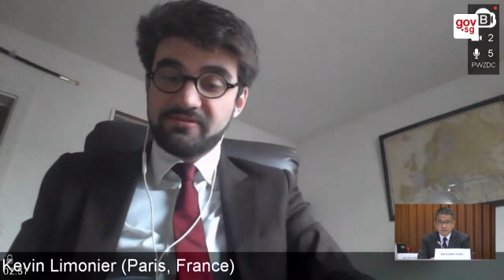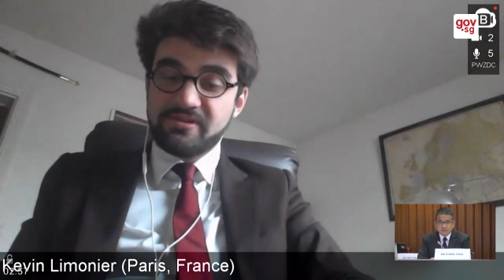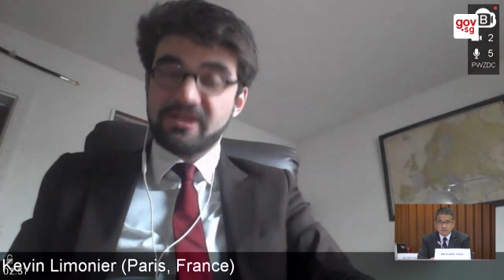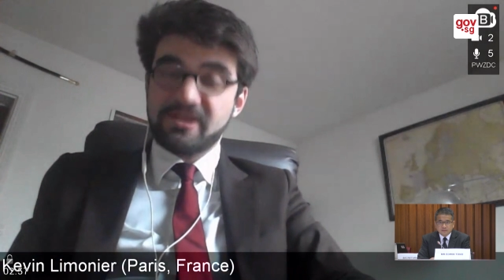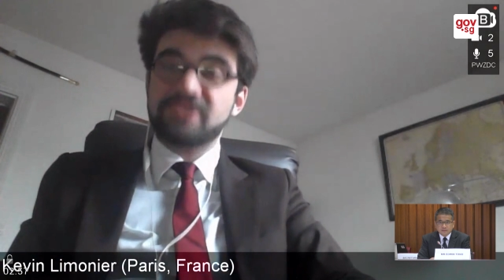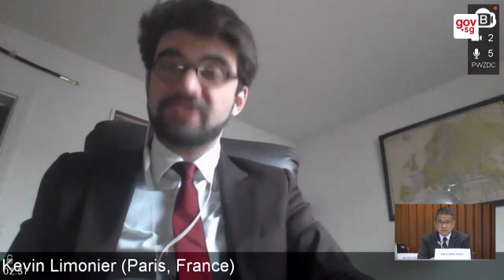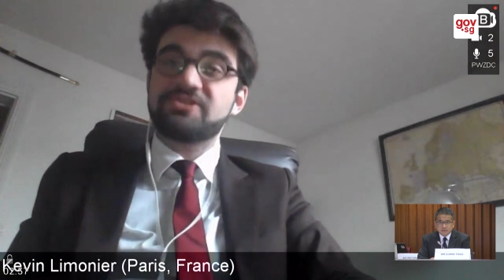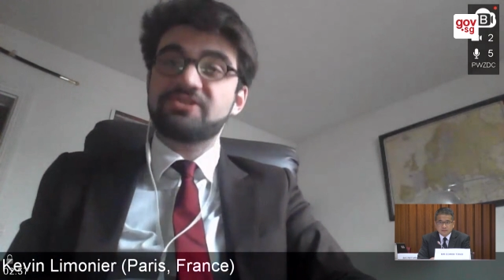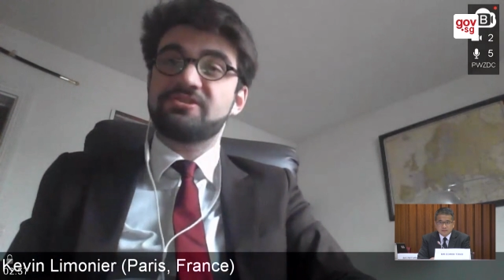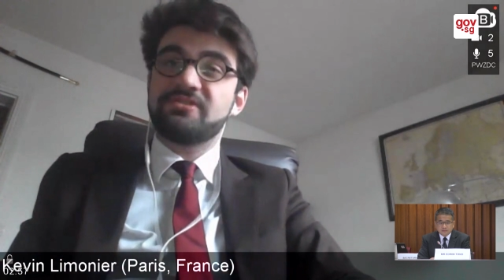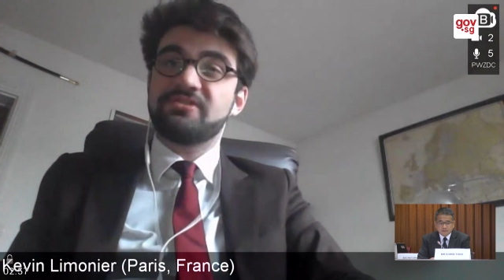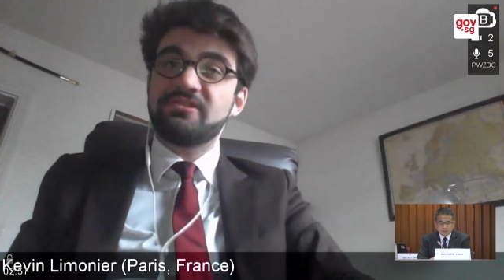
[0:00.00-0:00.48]

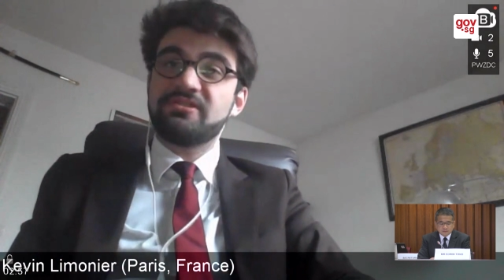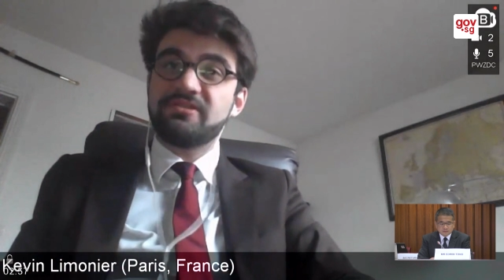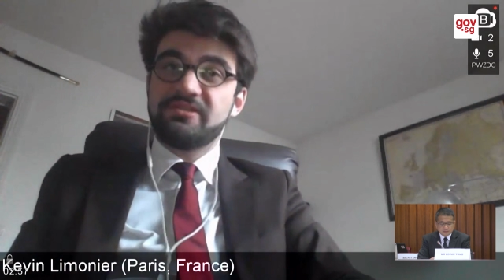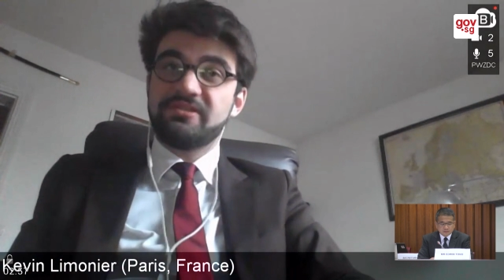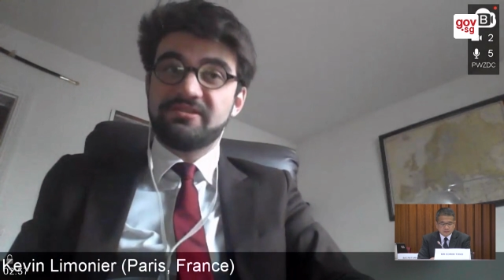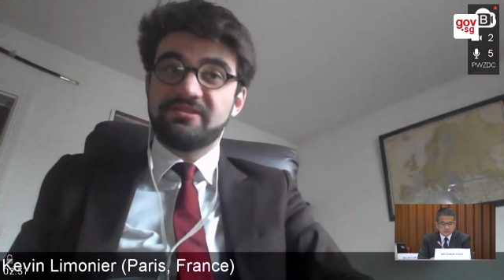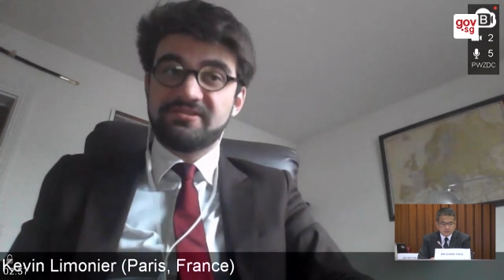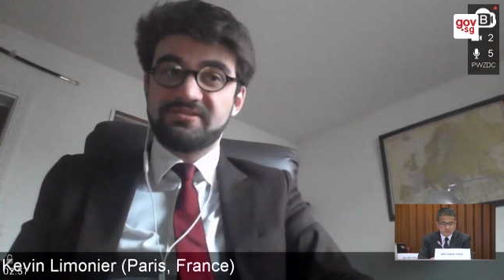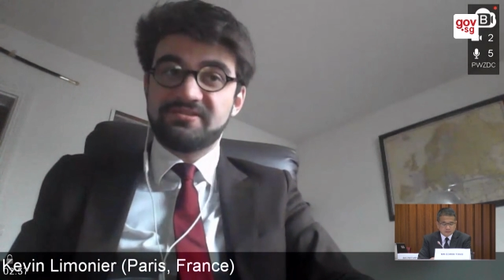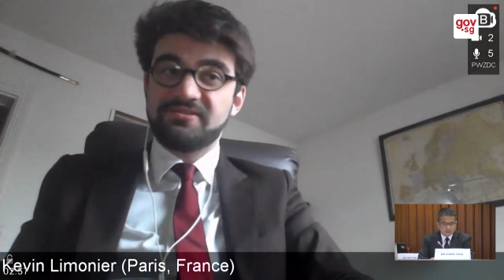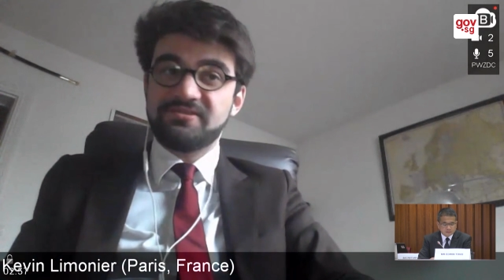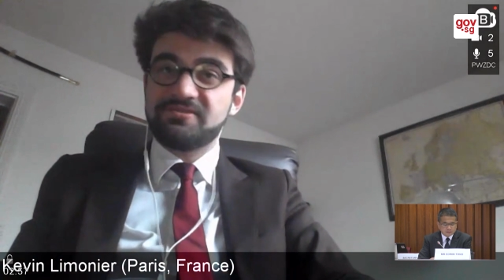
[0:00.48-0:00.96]
National
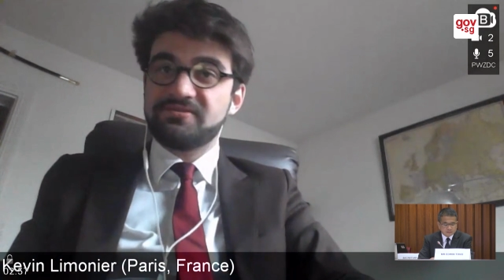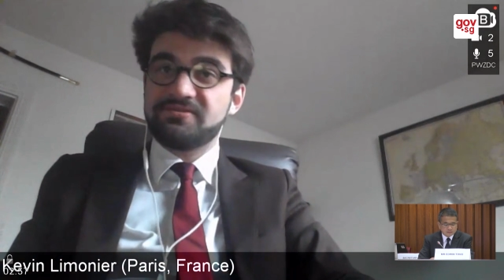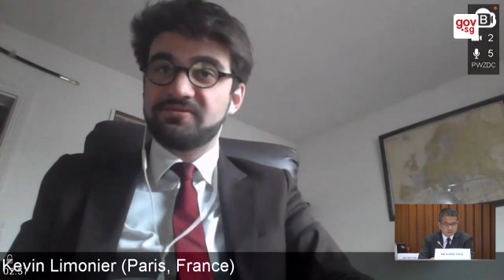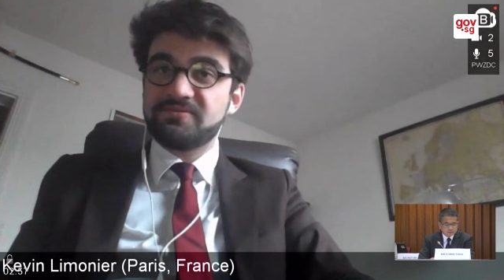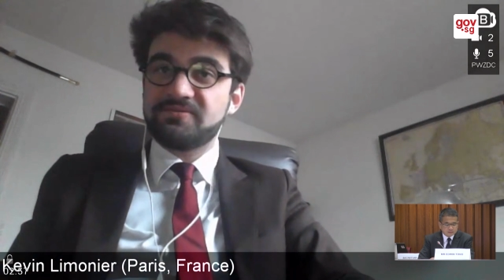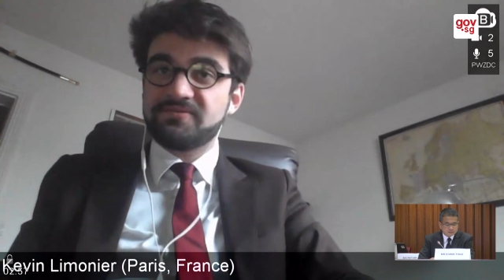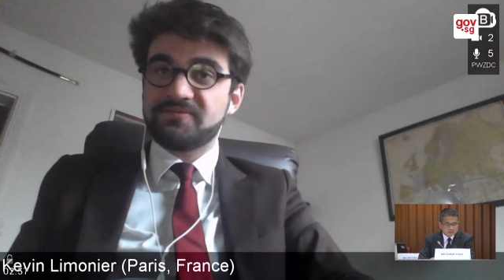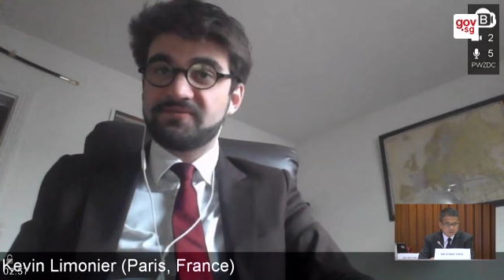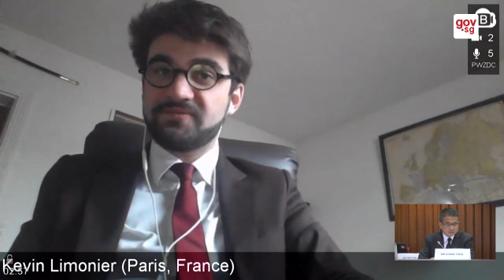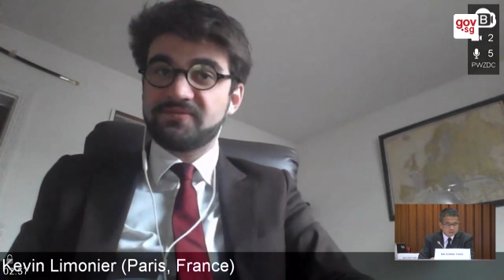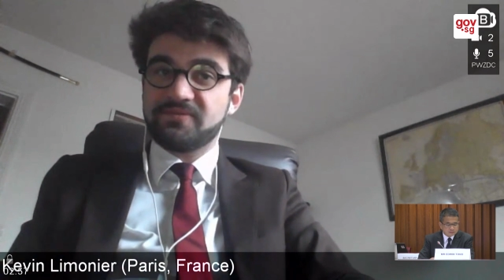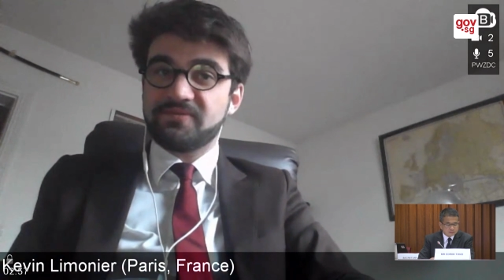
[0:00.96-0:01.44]

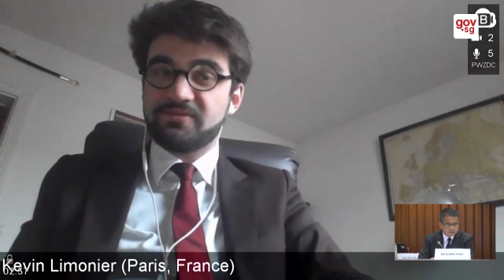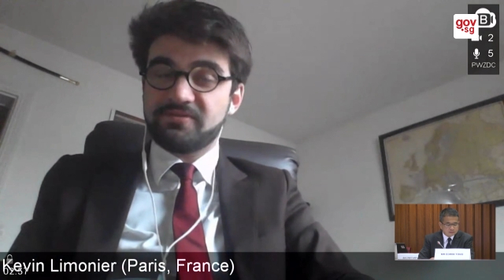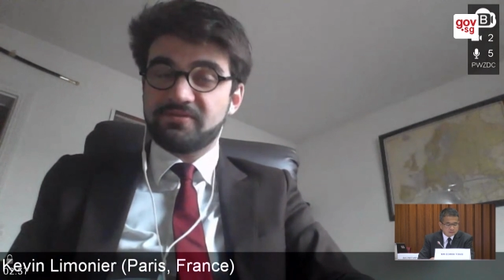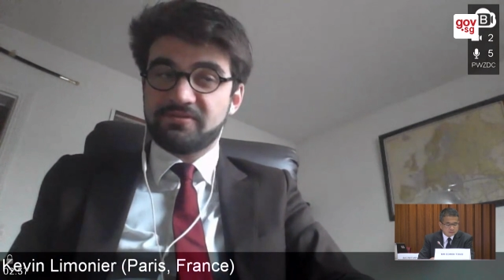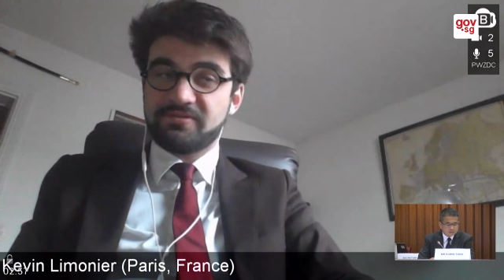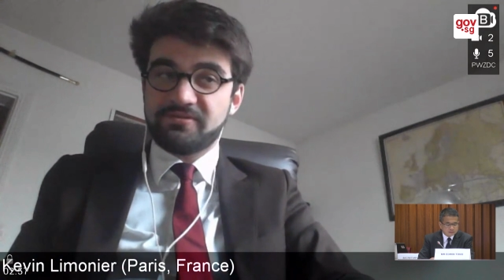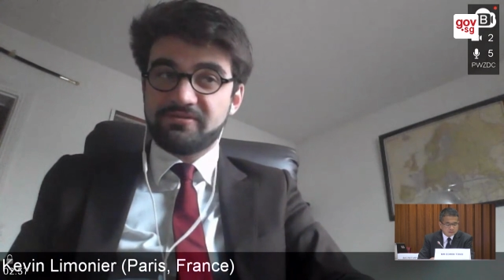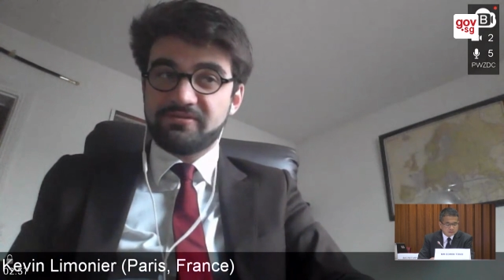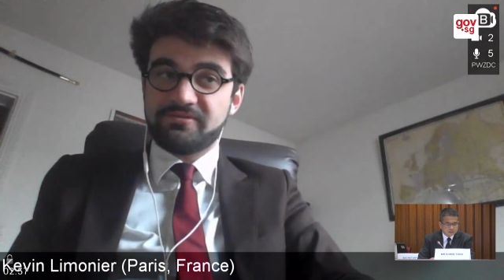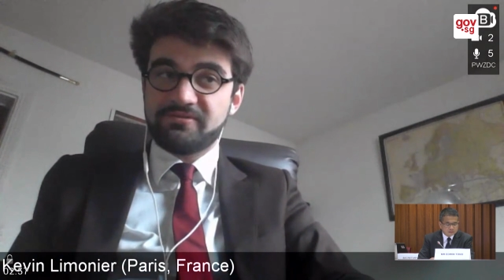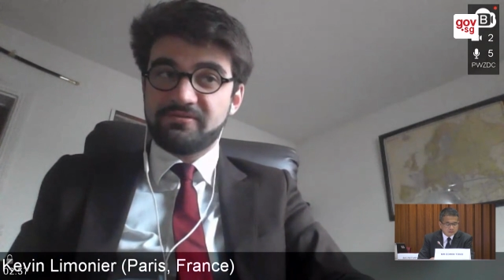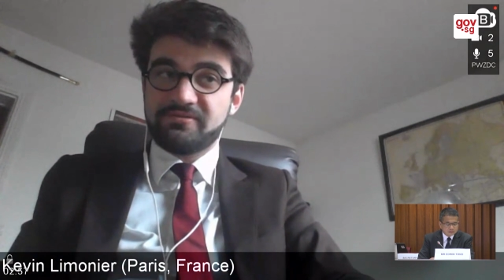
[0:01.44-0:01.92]
Institute
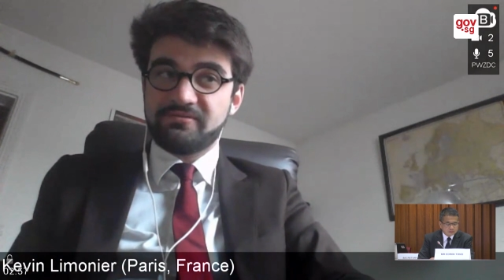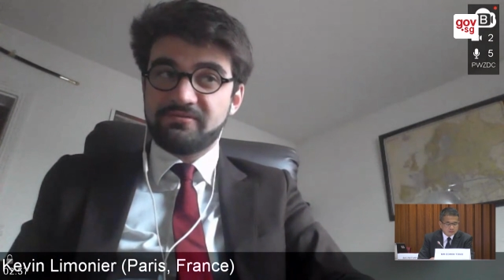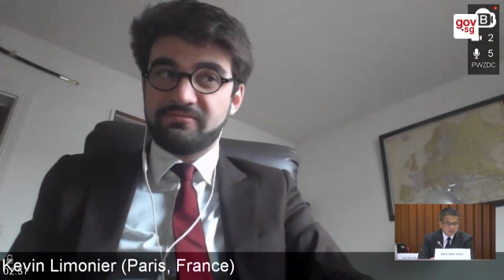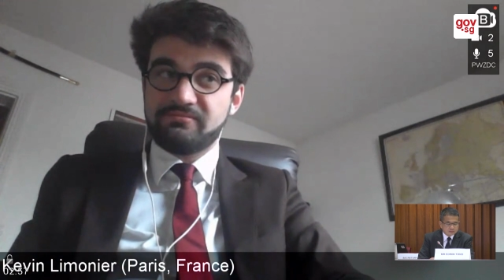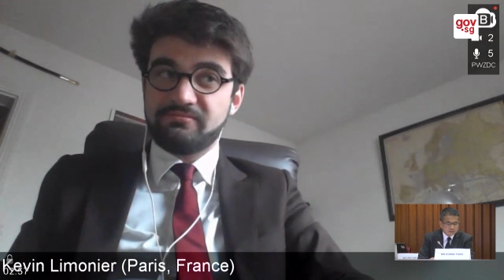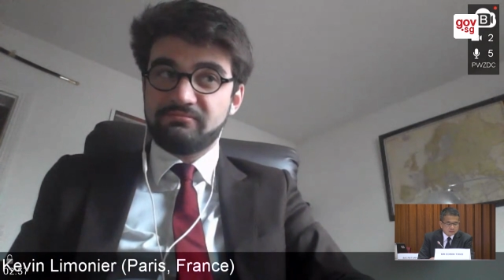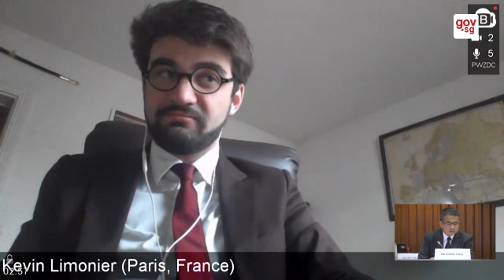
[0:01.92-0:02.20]
for